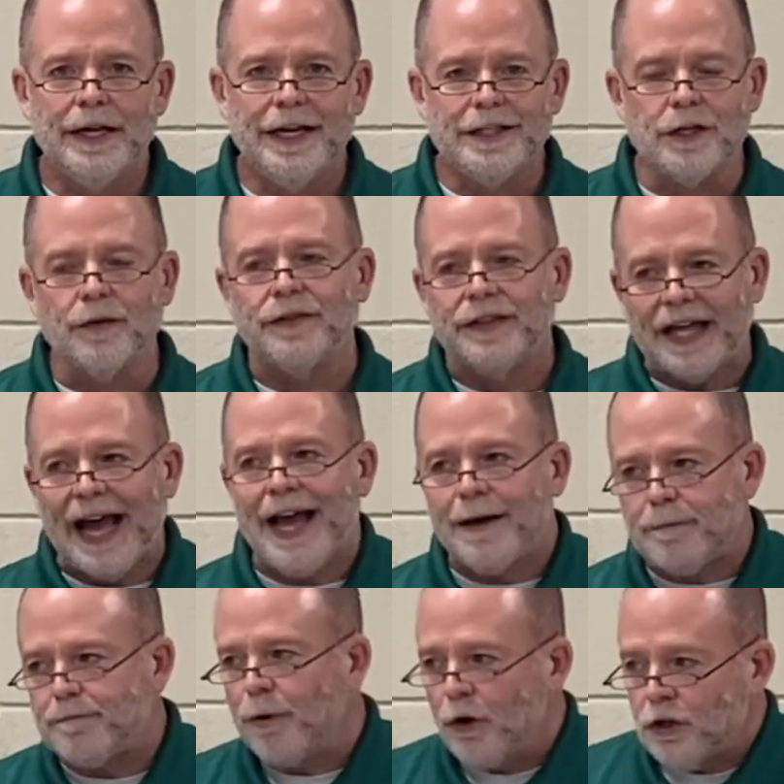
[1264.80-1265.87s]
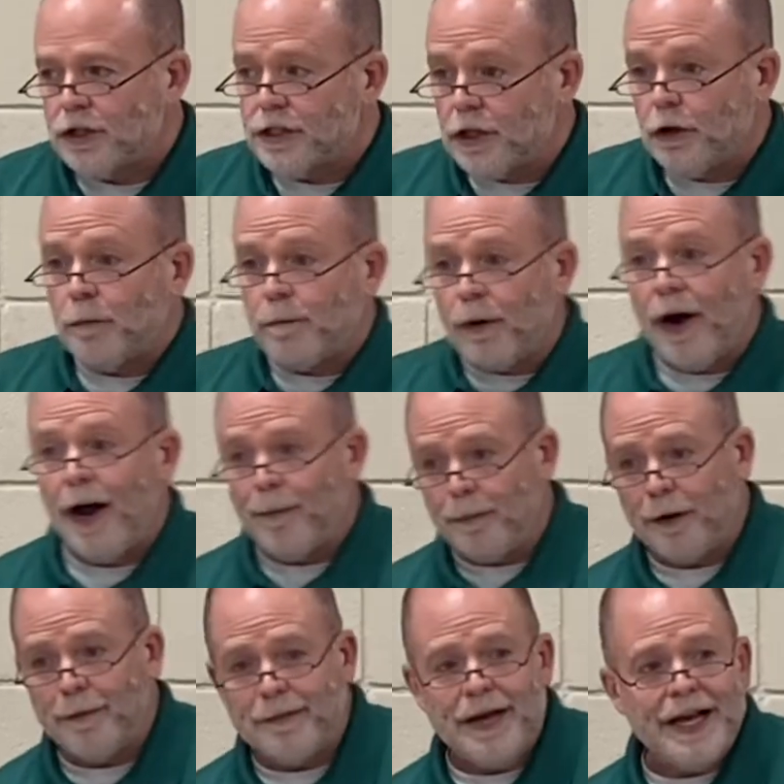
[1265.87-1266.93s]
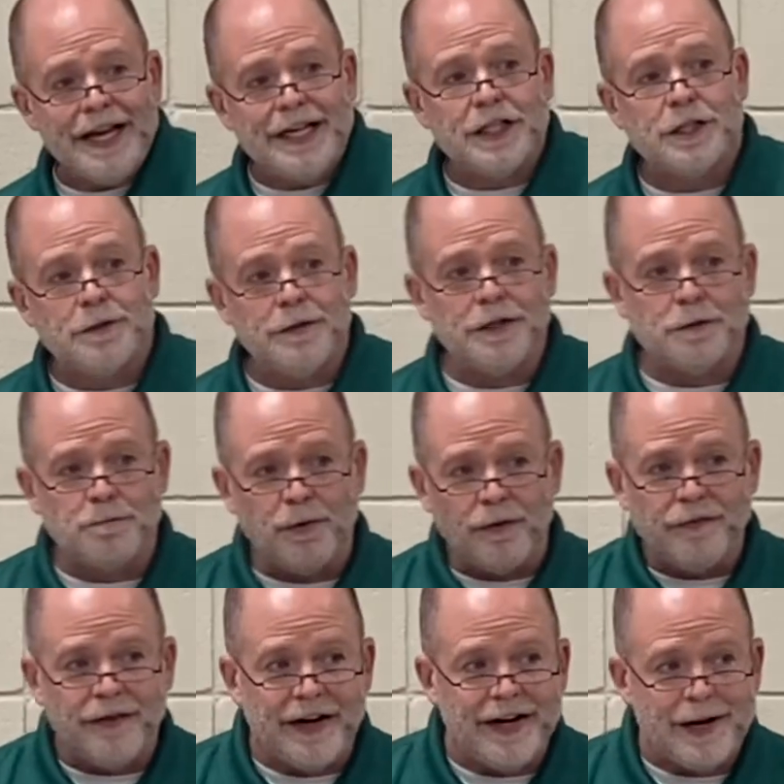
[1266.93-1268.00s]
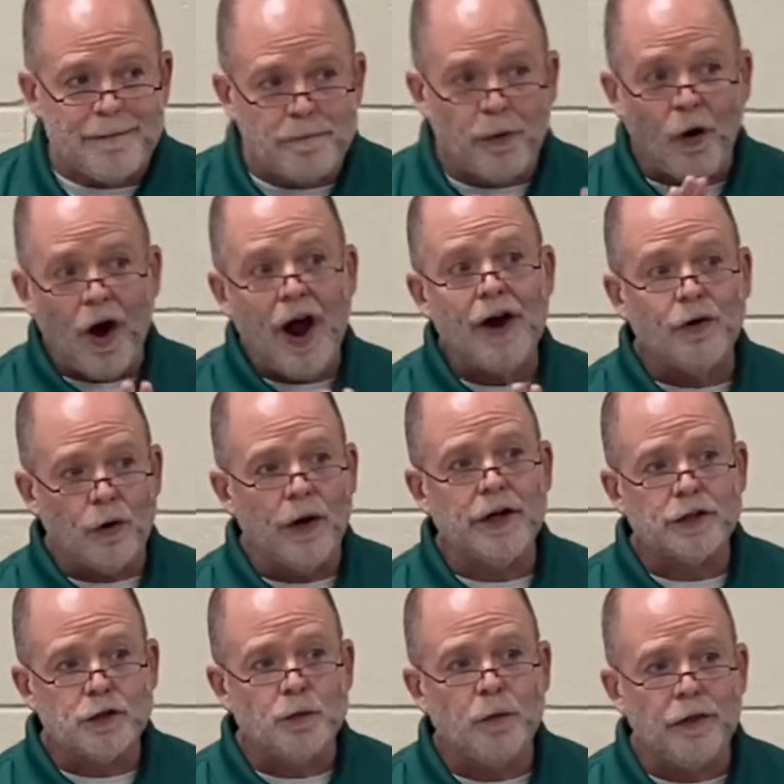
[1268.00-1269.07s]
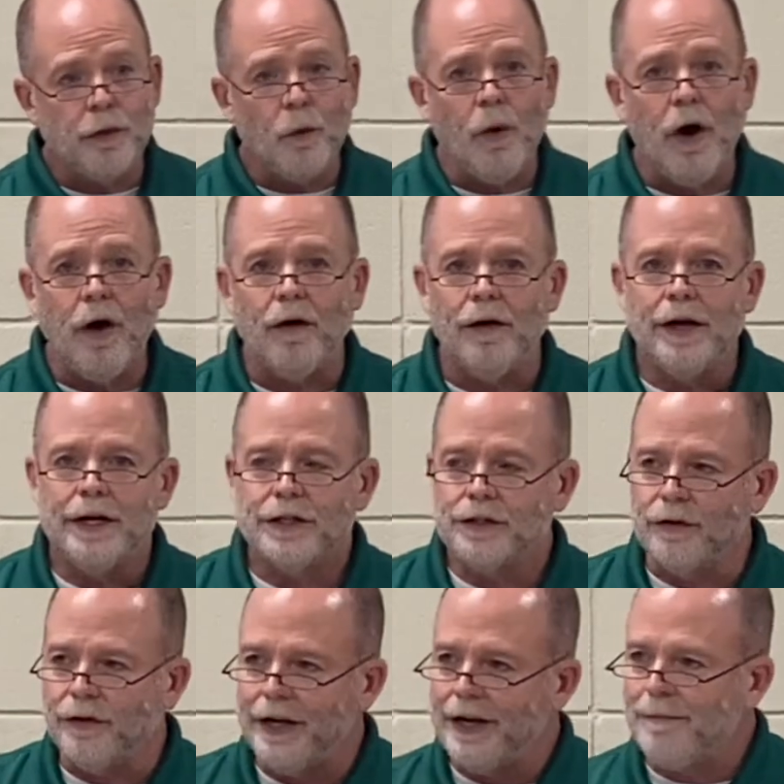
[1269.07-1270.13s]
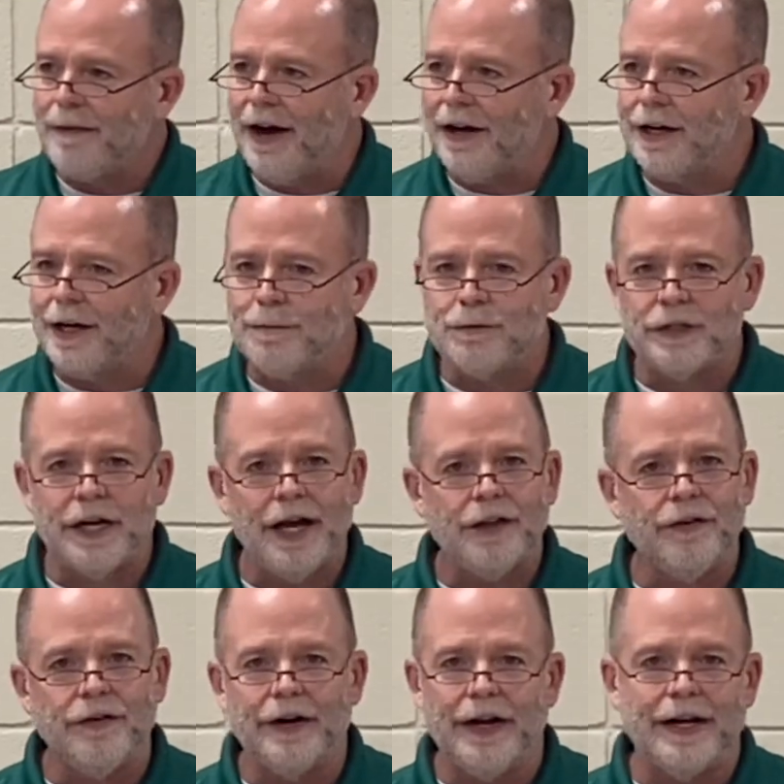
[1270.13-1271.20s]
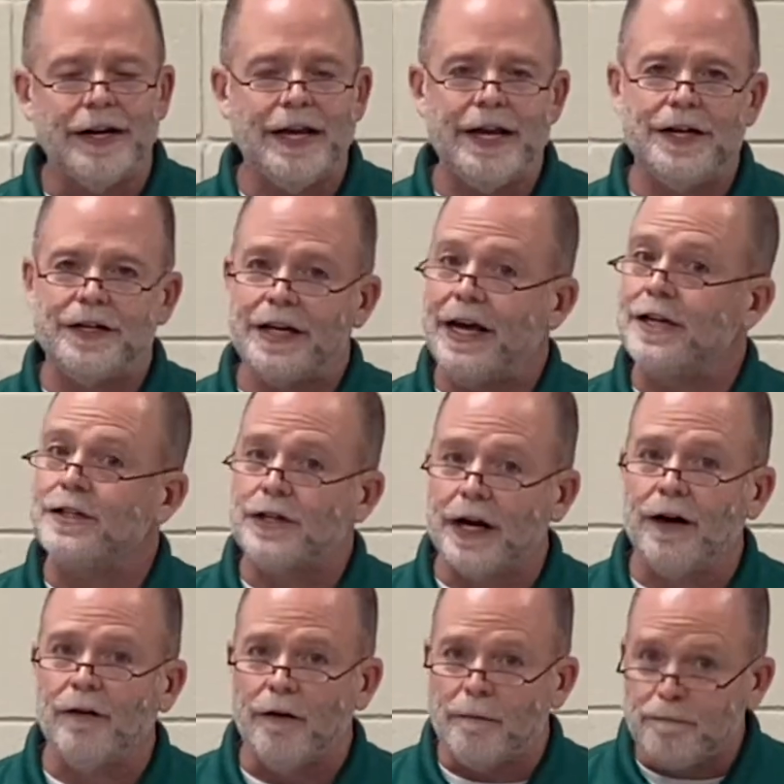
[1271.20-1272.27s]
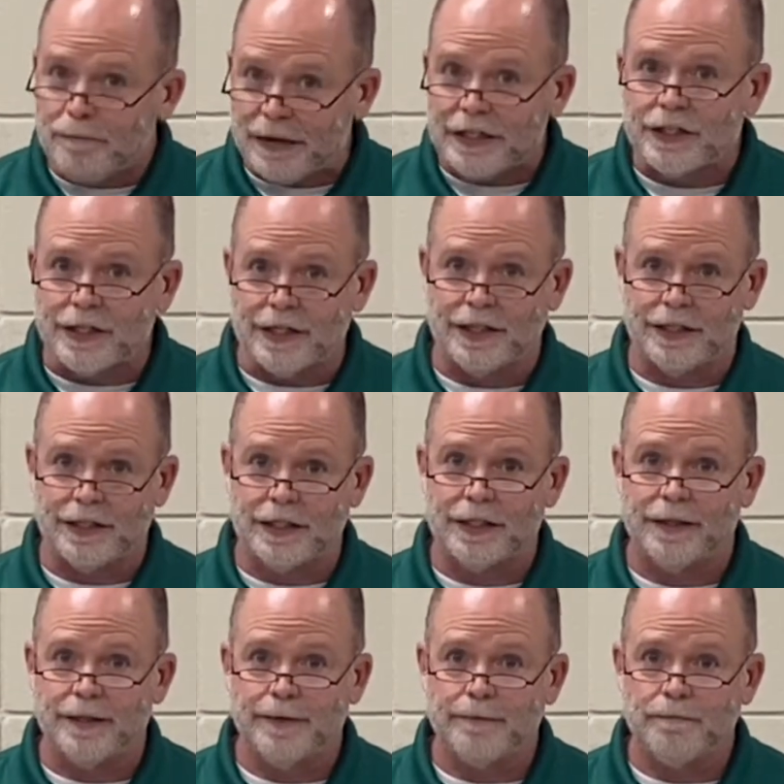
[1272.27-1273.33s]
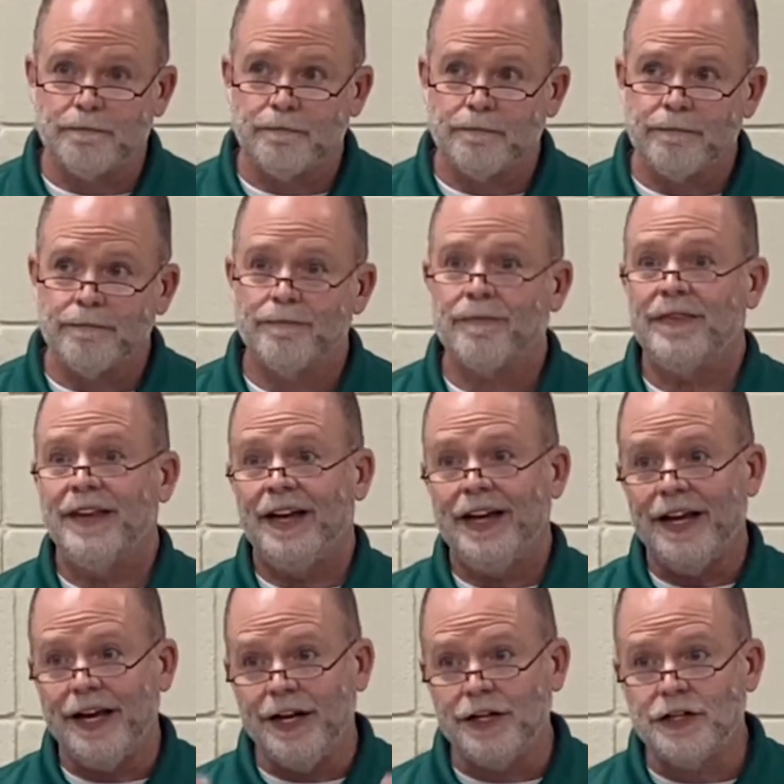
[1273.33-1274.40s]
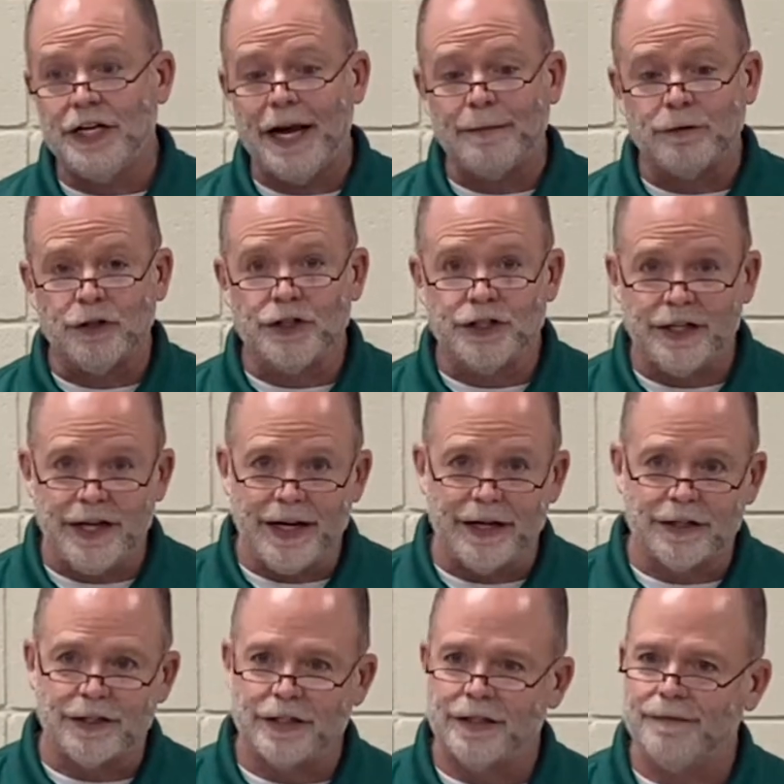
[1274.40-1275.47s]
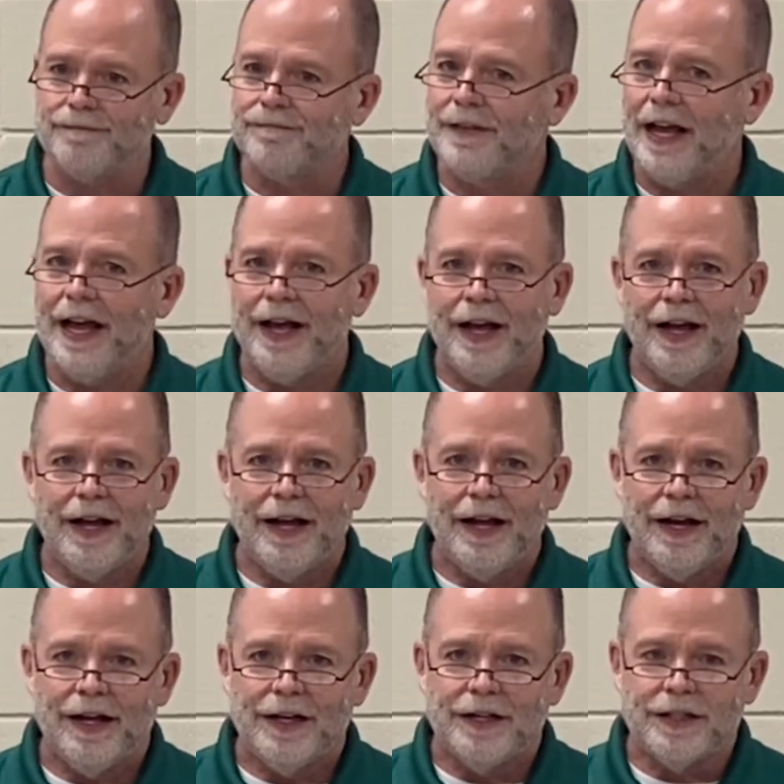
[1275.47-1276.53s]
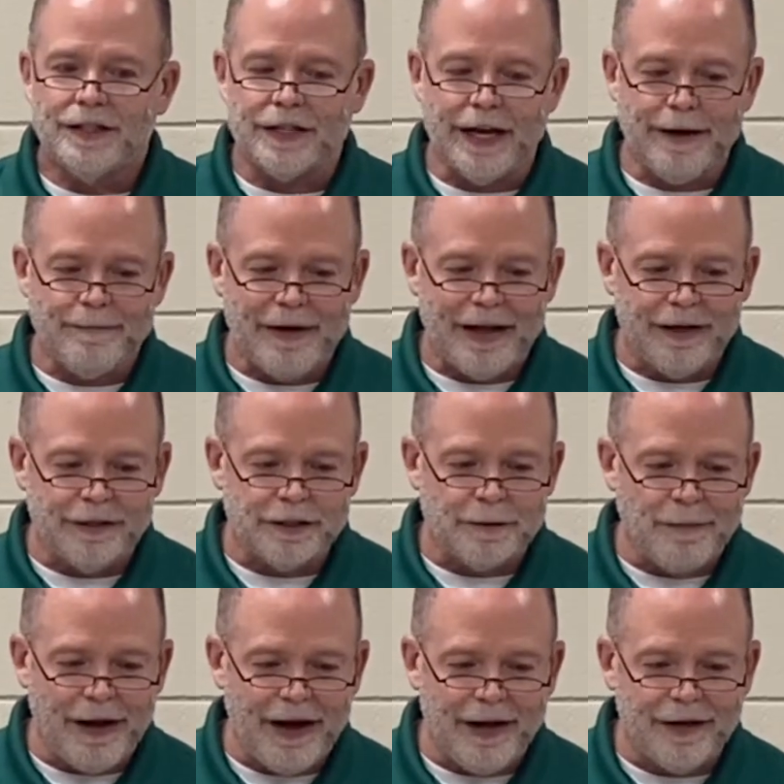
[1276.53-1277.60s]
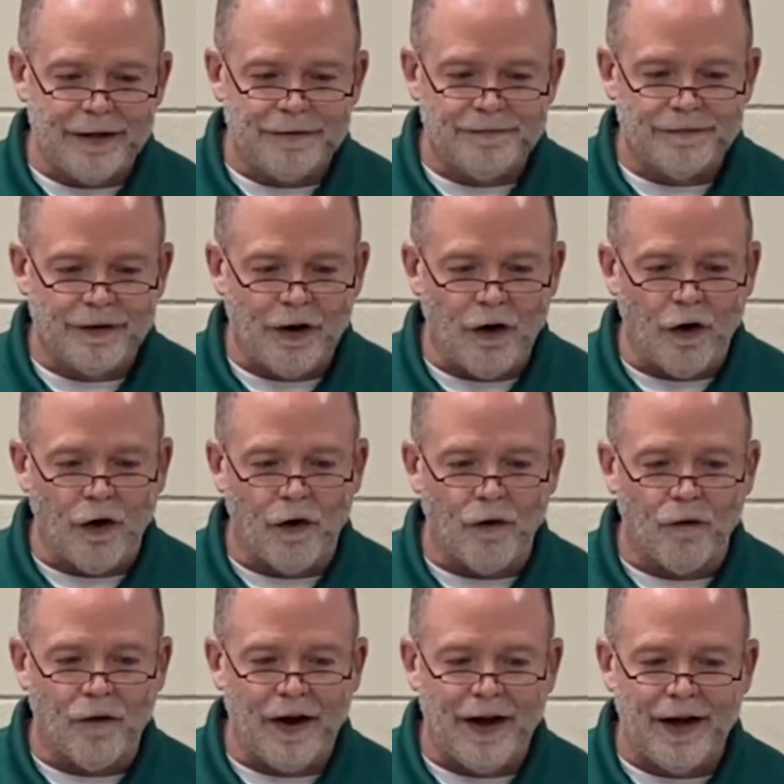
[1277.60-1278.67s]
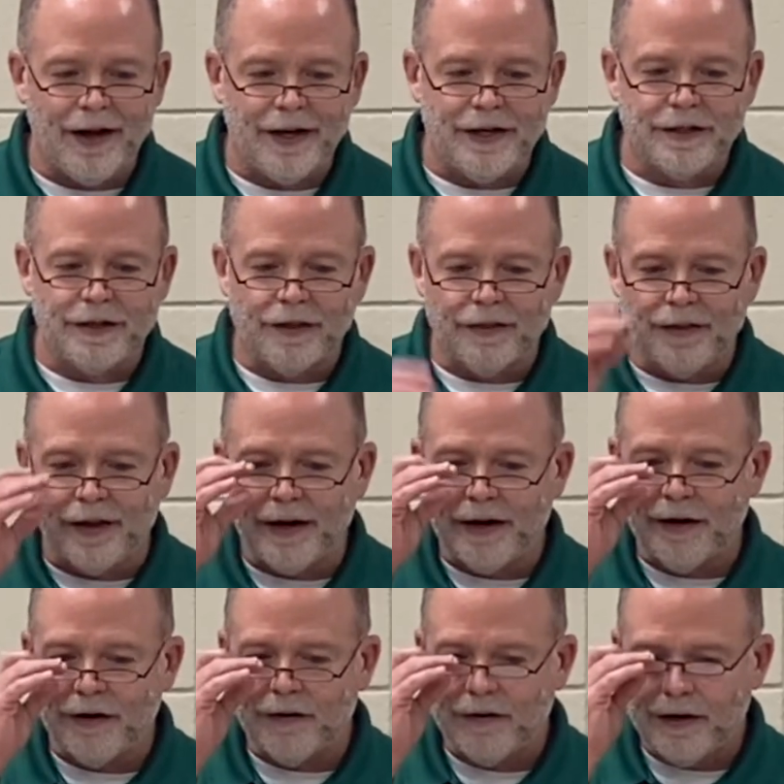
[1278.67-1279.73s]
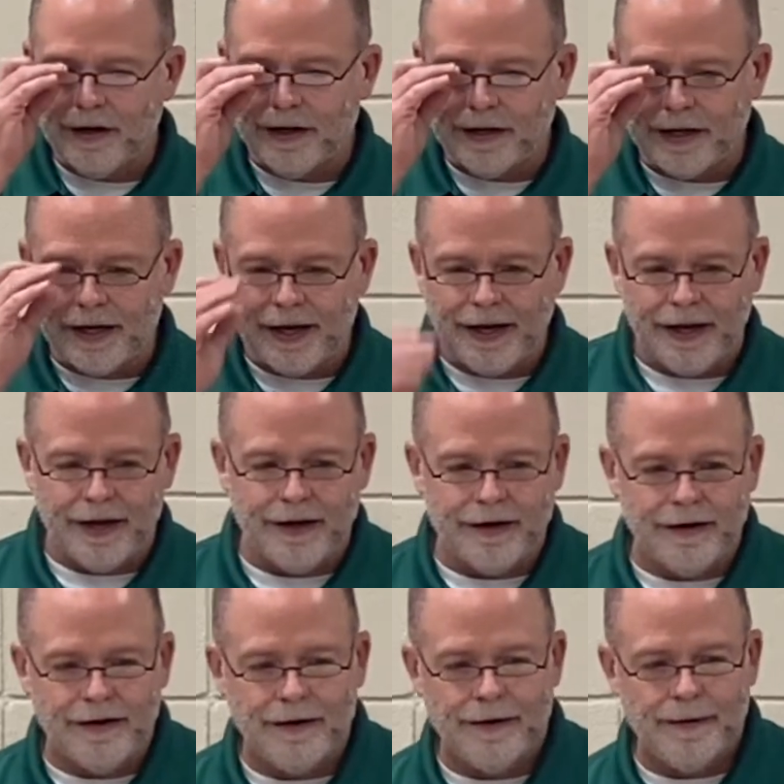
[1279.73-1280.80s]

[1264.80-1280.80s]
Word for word: And so that personal problem is, is preventing progress with the wall. So Nehemiah comes together and, and he takes care of business. In chapter 6, Sanballat, Tobiah are right there again.